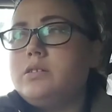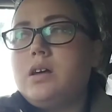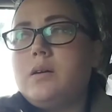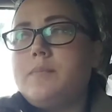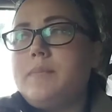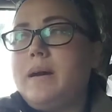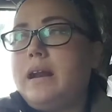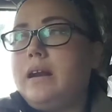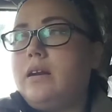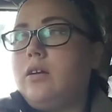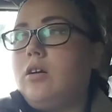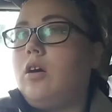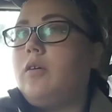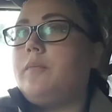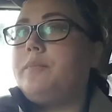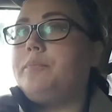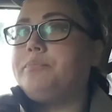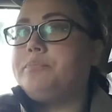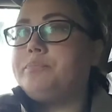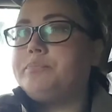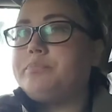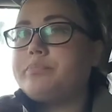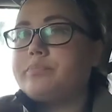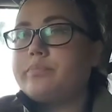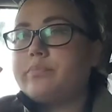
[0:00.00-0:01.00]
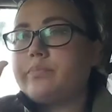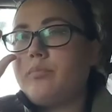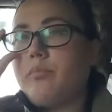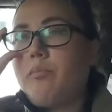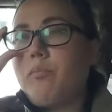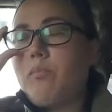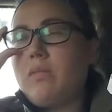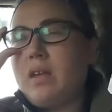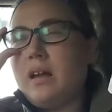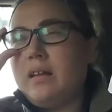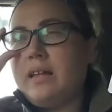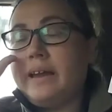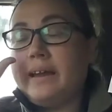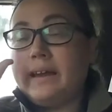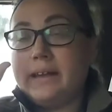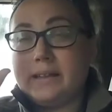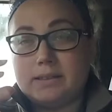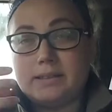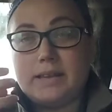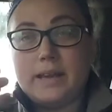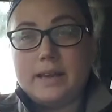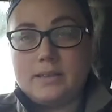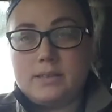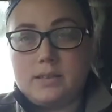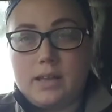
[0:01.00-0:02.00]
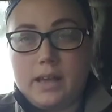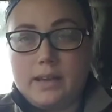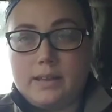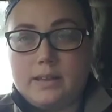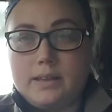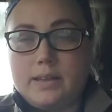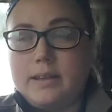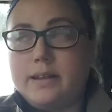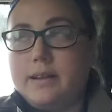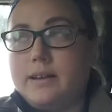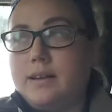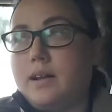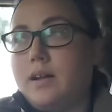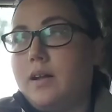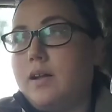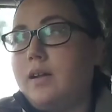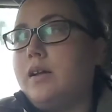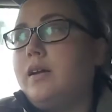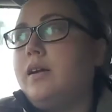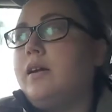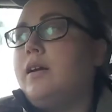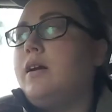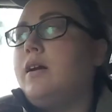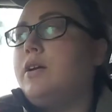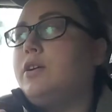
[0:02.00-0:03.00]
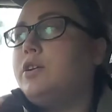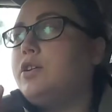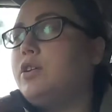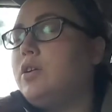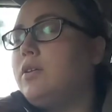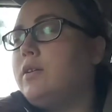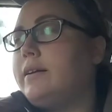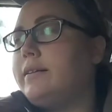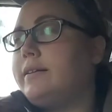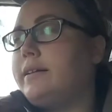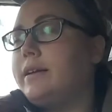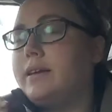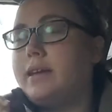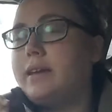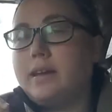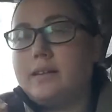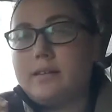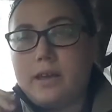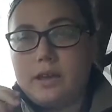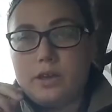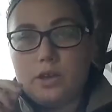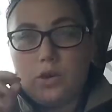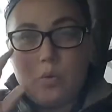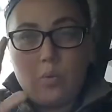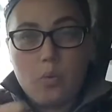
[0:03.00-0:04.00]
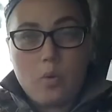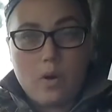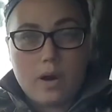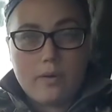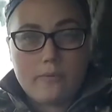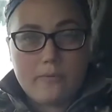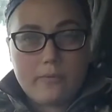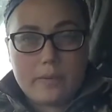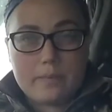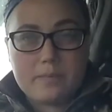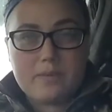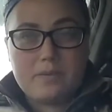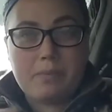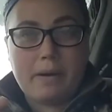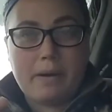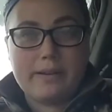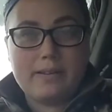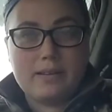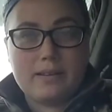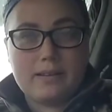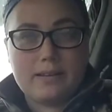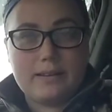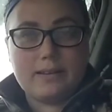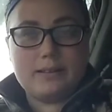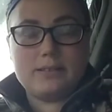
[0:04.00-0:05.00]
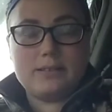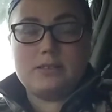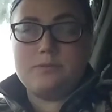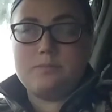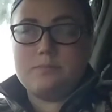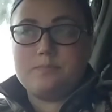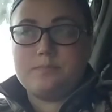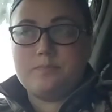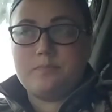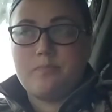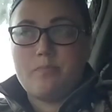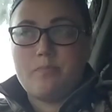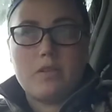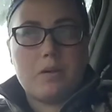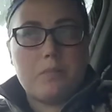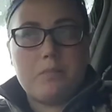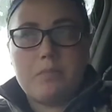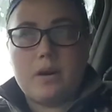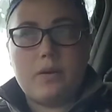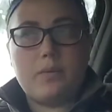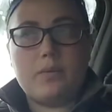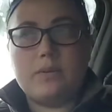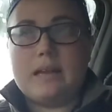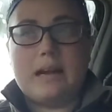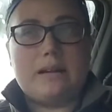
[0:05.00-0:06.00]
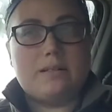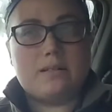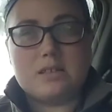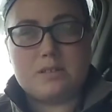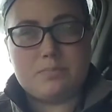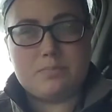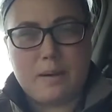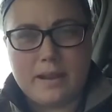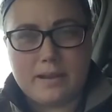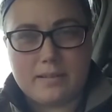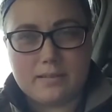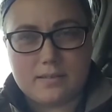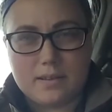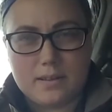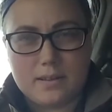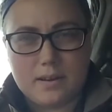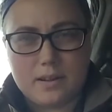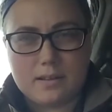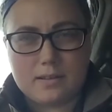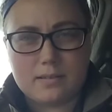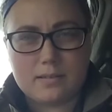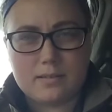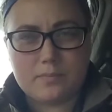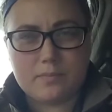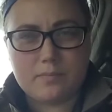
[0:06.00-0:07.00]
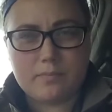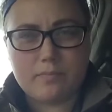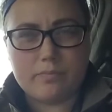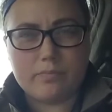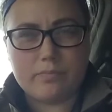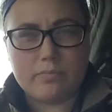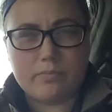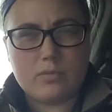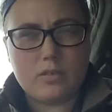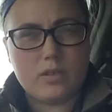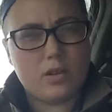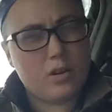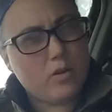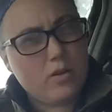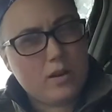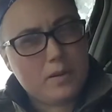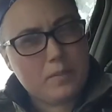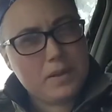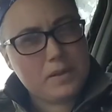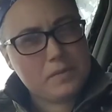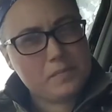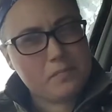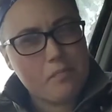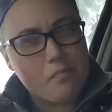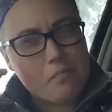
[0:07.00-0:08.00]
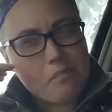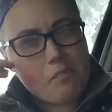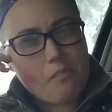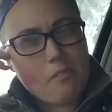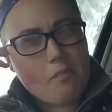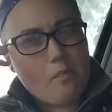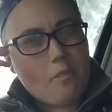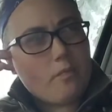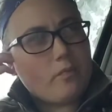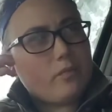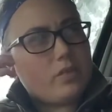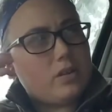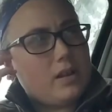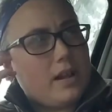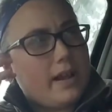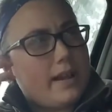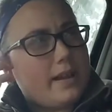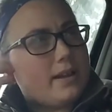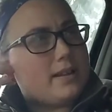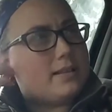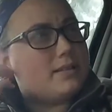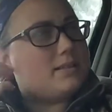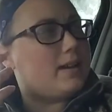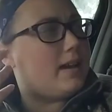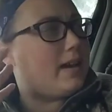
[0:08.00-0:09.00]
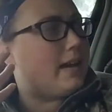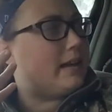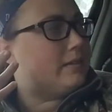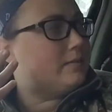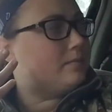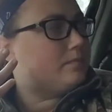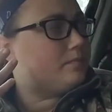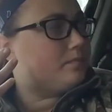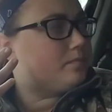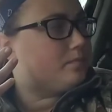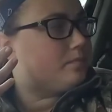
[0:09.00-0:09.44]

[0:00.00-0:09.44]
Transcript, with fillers: Not bad at all. Like it tastes like the, you know, like the kick that you want from spiciness, but without the spice. You know what I mean? Like it's like